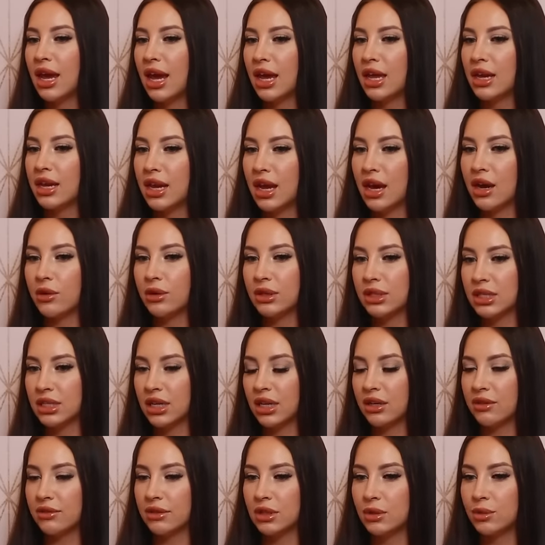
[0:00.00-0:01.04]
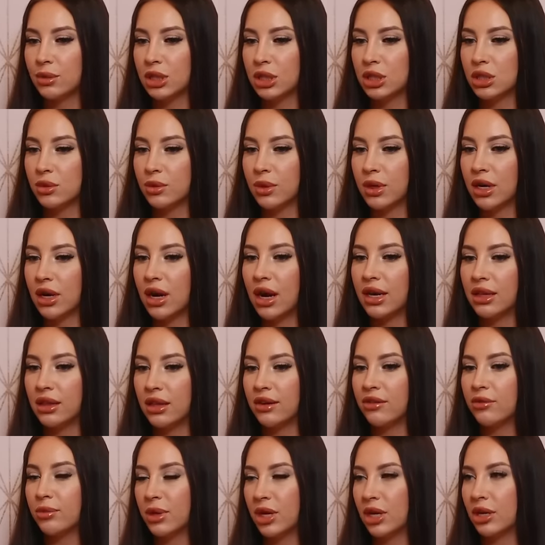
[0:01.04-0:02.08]
And now it's kind of switched where I
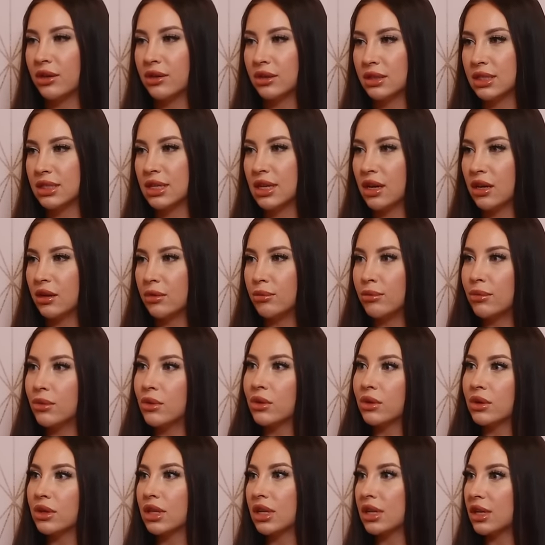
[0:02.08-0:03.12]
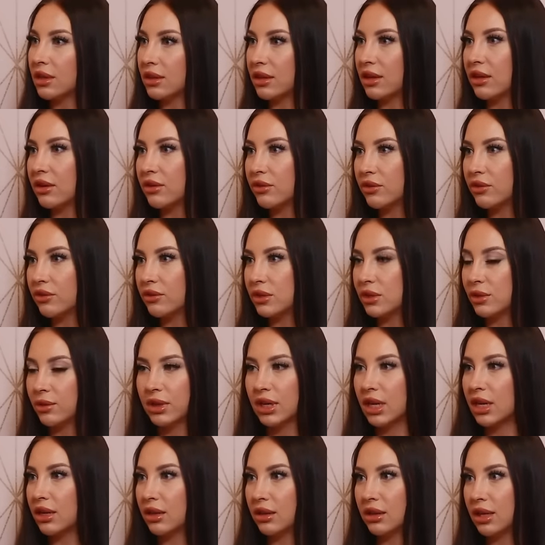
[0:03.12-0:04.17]
love being on set more than I love
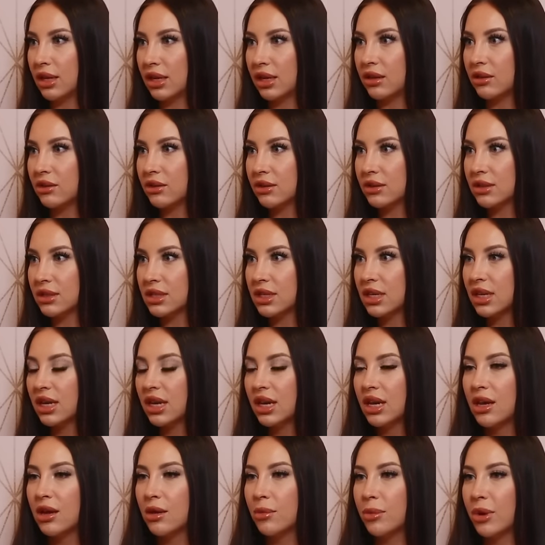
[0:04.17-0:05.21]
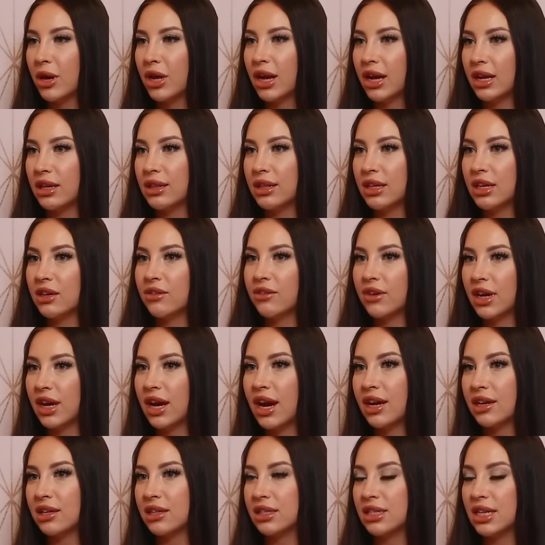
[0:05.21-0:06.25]
doing anything else. Mm-hmm. But I think if I
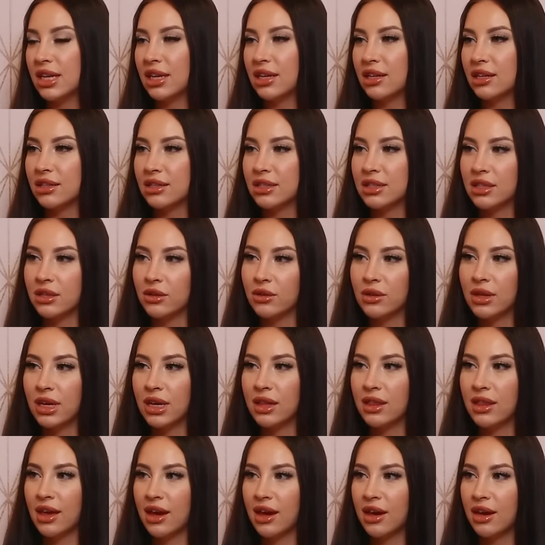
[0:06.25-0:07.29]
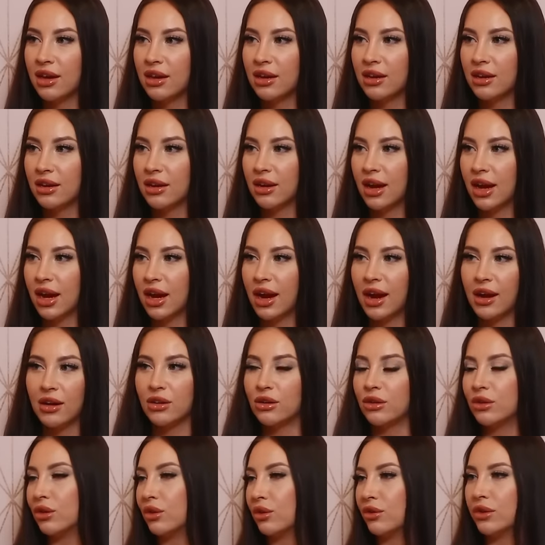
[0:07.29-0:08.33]
hadn't taken it slow like that, mm-hmm. I
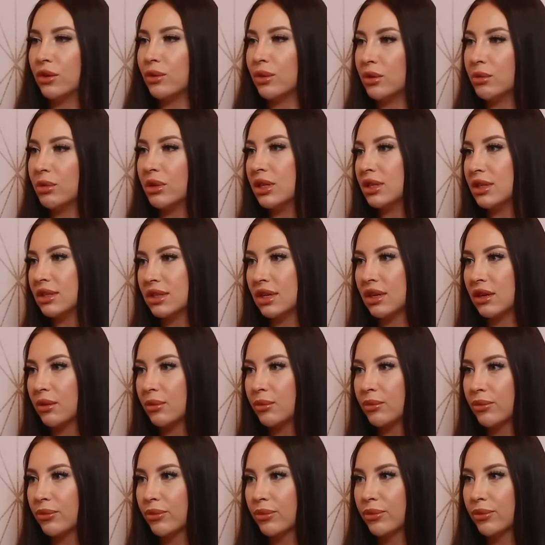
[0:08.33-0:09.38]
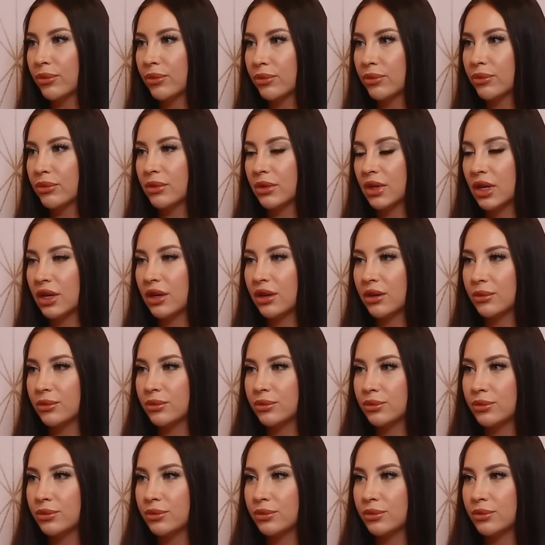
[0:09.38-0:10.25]
don't know if it would have been the same. Yeah. Yeah.